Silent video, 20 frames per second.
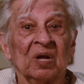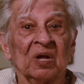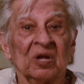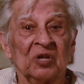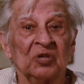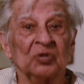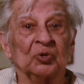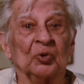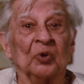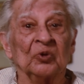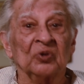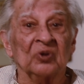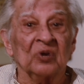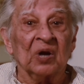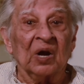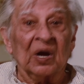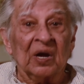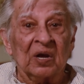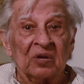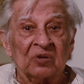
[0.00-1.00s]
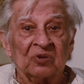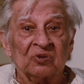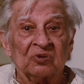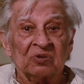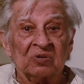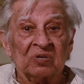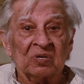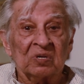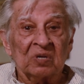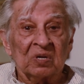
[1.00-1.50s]
He saw the
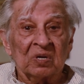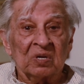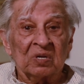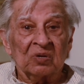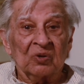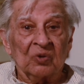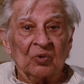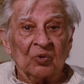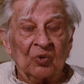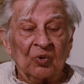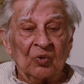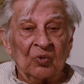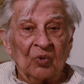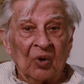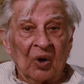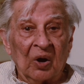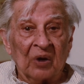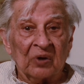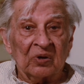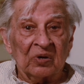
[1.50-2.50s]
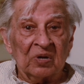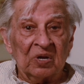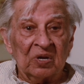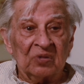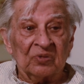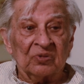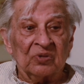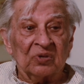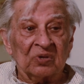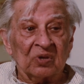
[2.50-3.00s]
riots, you know,
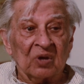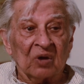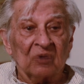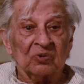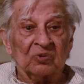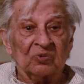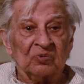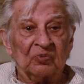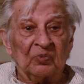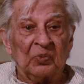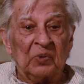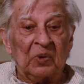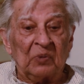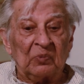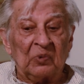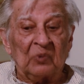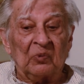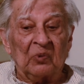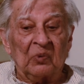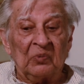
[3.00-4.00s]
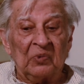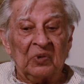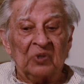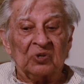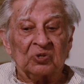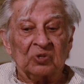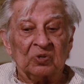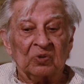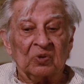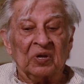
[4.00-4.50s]
underneath his house, people were being
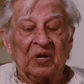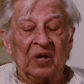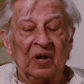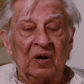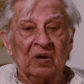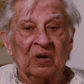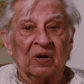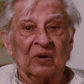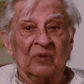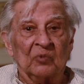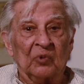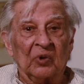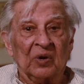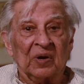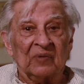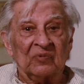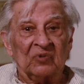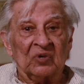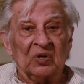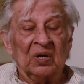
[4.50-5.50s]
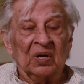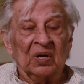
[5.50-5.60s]
killed and whatever.